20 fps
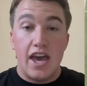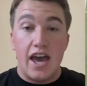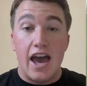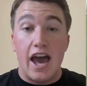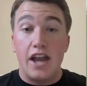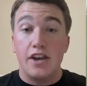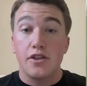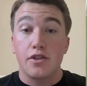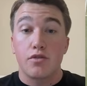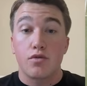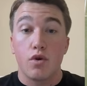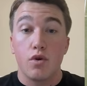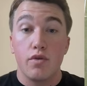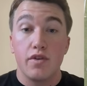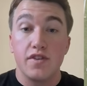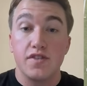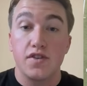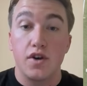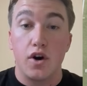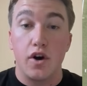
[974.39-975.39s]
Had to throw
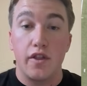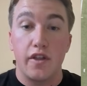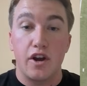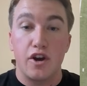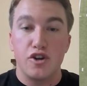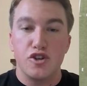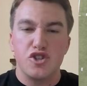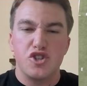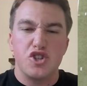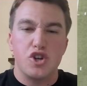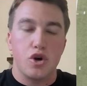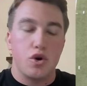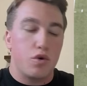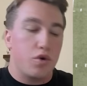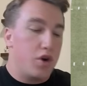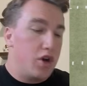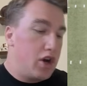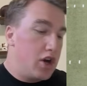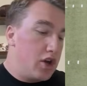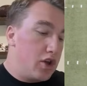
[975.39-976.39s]
this on there to
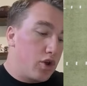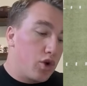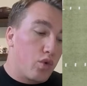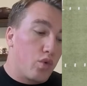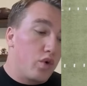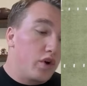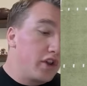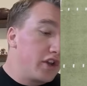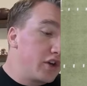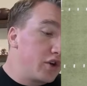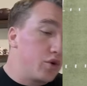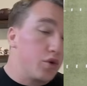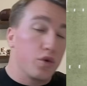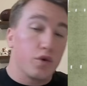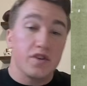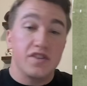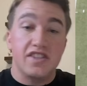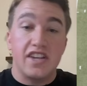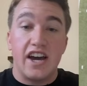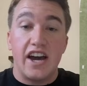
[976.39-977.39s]
show the really cool
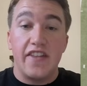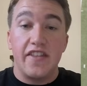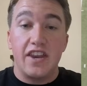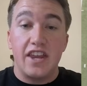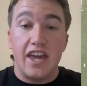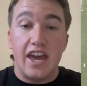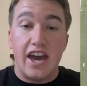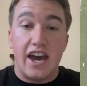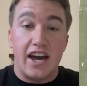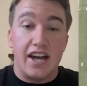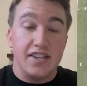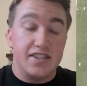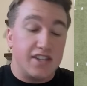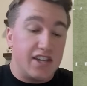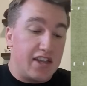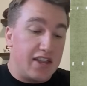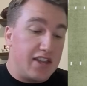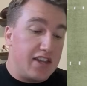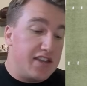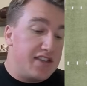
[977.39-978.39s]
design that he has
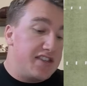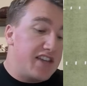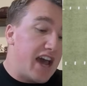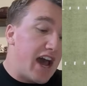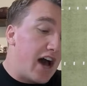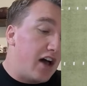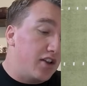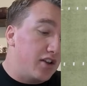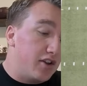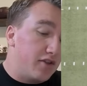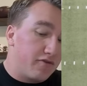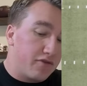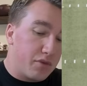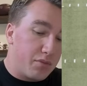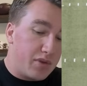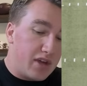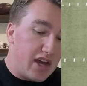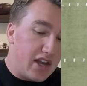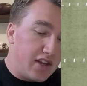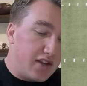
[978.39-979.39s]
and the talent
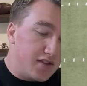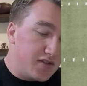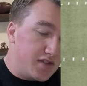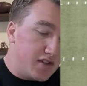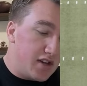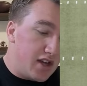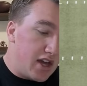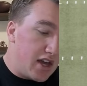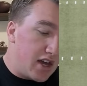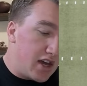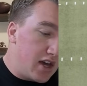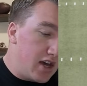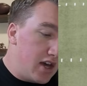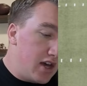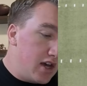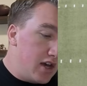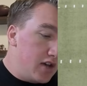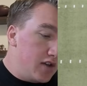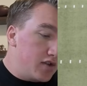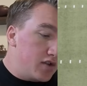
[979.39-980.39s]
from Kenyon Sadiq.
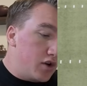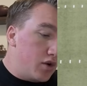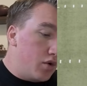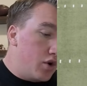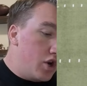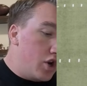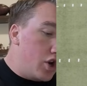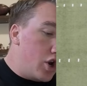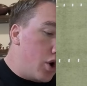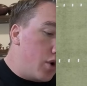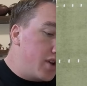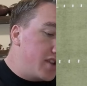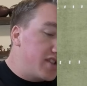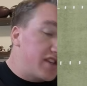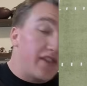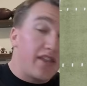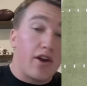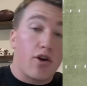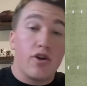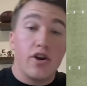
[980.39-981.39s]
So notice
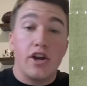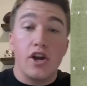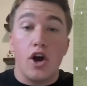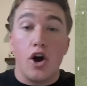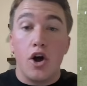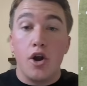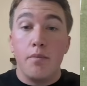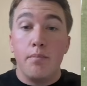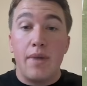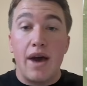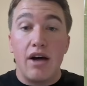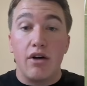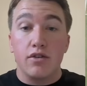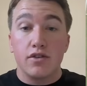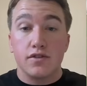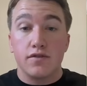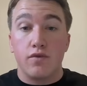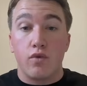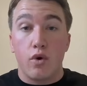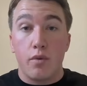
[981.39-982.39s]
that they're in an
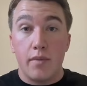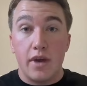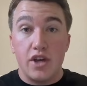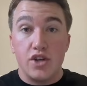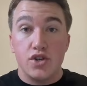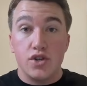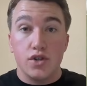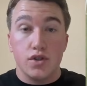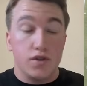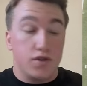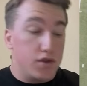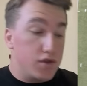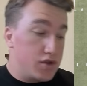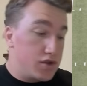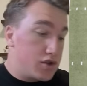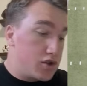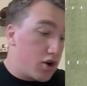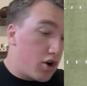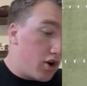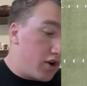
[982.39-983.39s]
unbalanced formation to
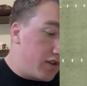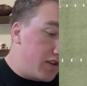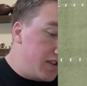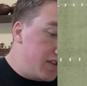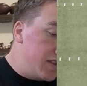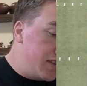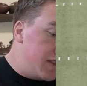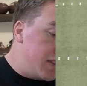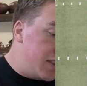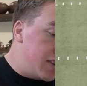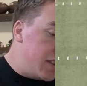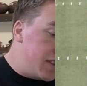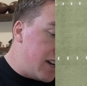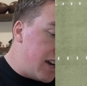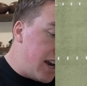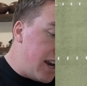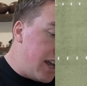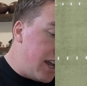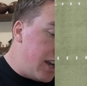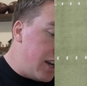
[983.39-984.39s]
start. This is the
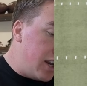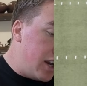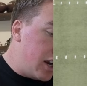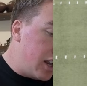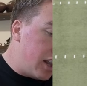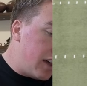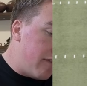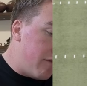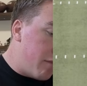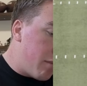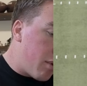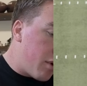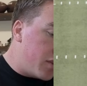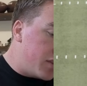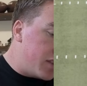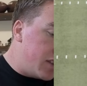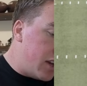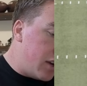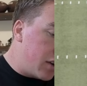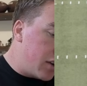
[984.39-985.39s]
tight end in 11
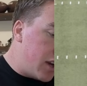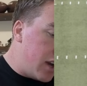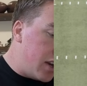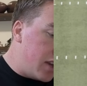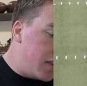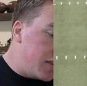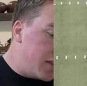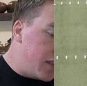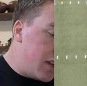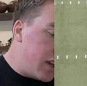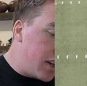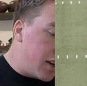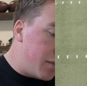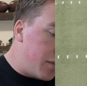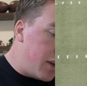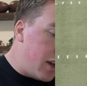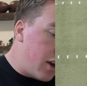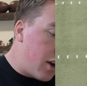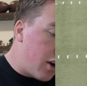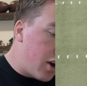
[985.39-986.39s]
personnel, Kenyon Sadiq up
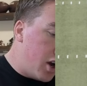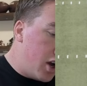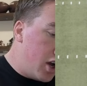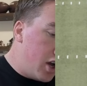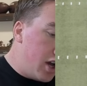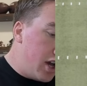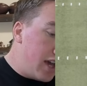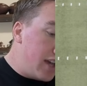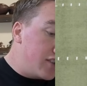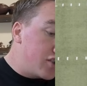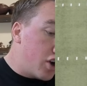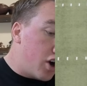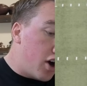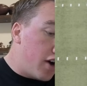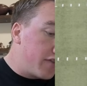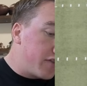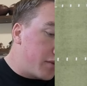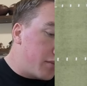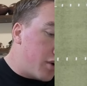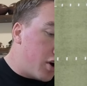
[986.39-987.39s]
here. He's
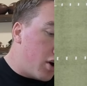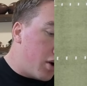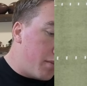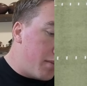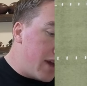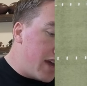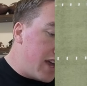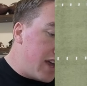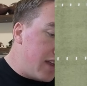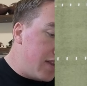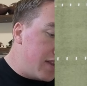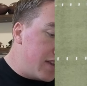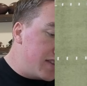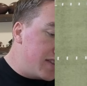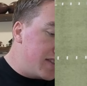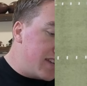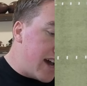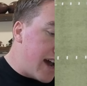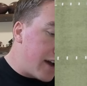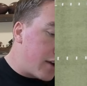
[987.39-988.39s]
off the ball, making this
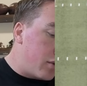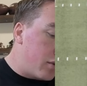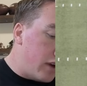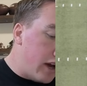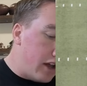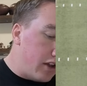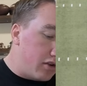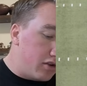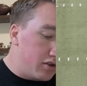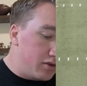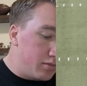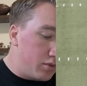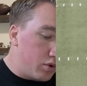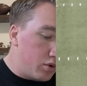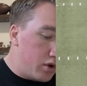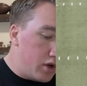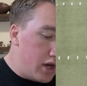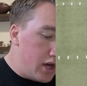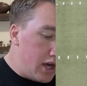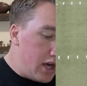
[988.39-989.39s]
tackle
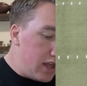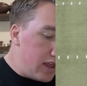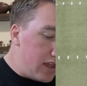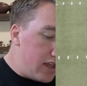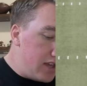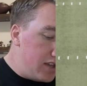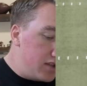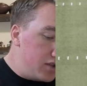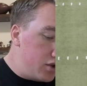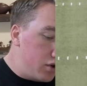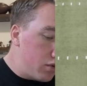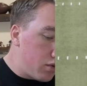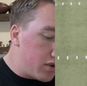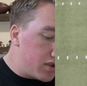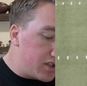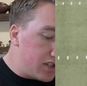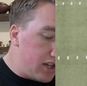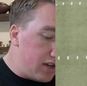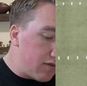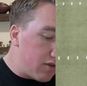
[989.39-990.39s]
eligible. These 2
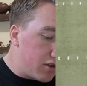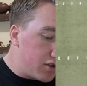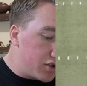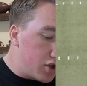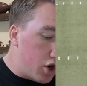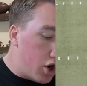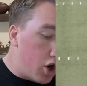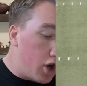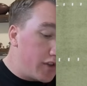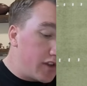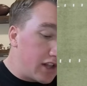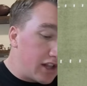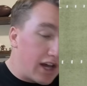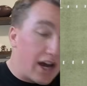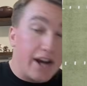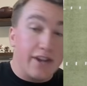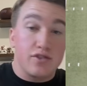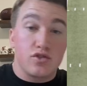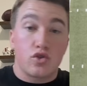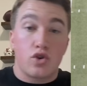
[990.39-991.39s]
receivers on the
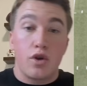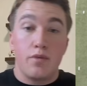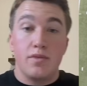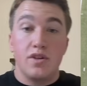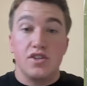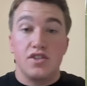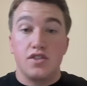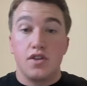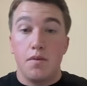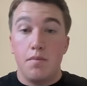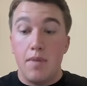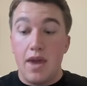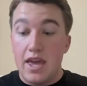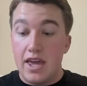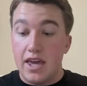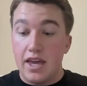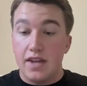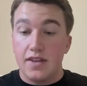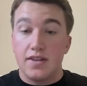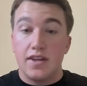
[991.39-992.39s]
line of scrimmage to
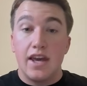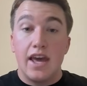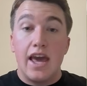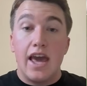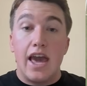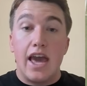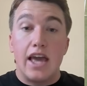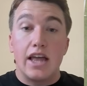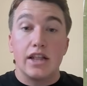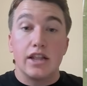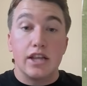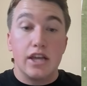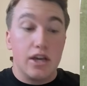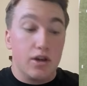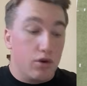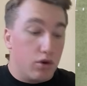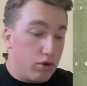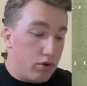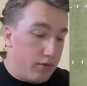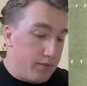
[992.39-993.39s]
make it a
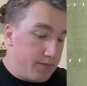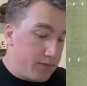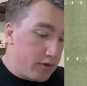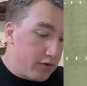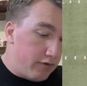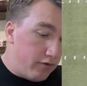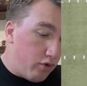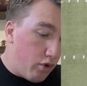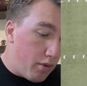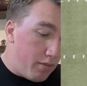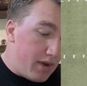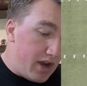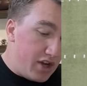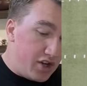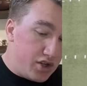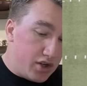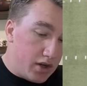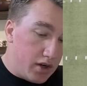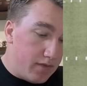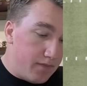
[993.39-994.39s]
legal
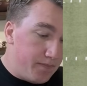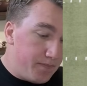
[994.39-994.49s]
formation.